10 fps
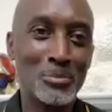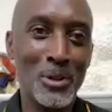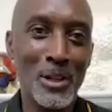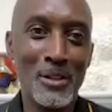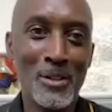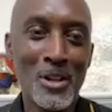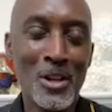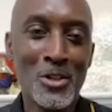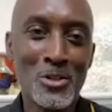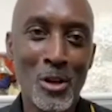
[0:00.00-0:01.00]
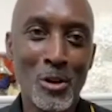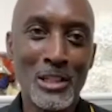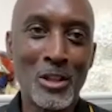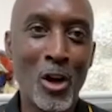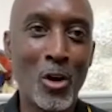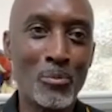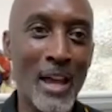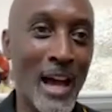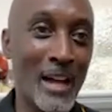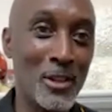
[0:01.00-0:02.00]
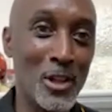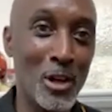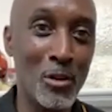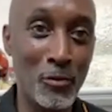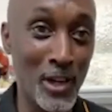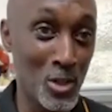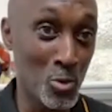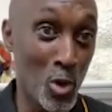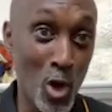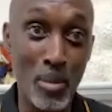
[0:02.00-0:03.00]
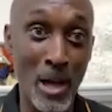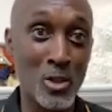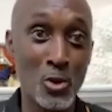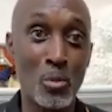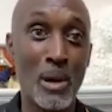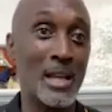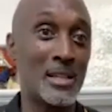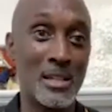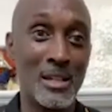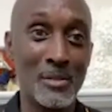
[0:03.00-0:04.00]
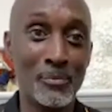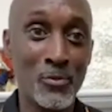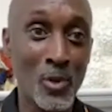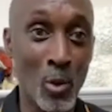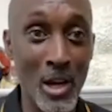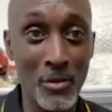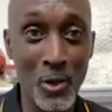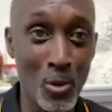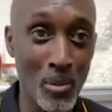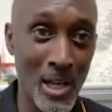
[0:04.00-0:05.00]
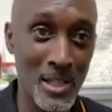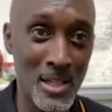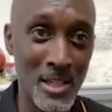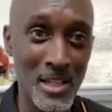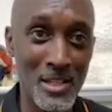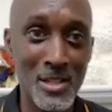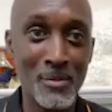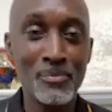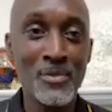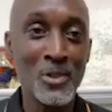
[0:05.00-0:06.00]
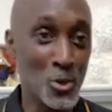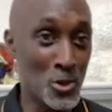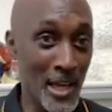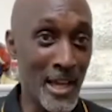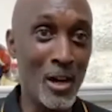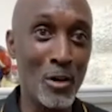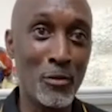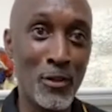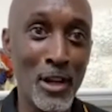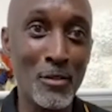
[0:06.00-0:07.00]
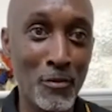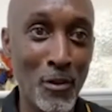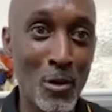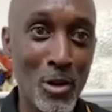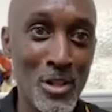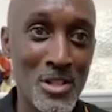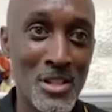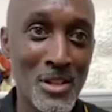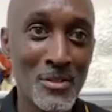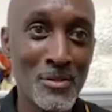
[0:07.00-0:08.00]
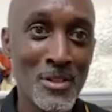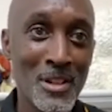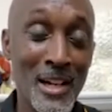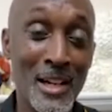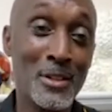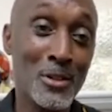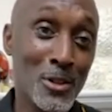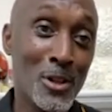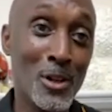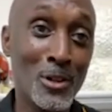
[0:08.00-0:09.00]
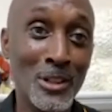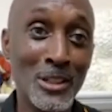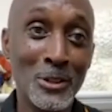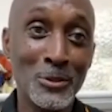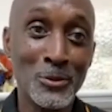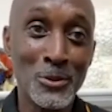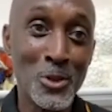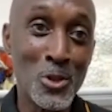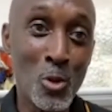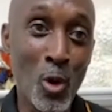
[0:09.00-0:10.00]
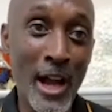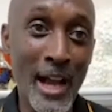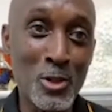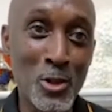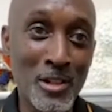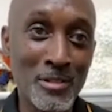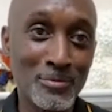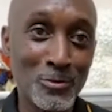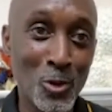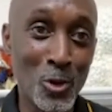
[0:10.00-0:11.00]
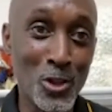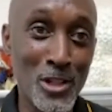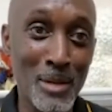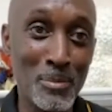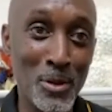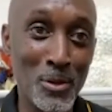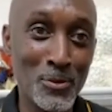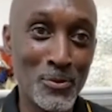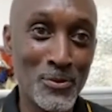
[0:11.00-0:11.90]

brilliant. So let's hope that, you know, things will go back to normality, whatever normality is. You stay healthy and focused, and, you know, you score a hat-trick on your debut.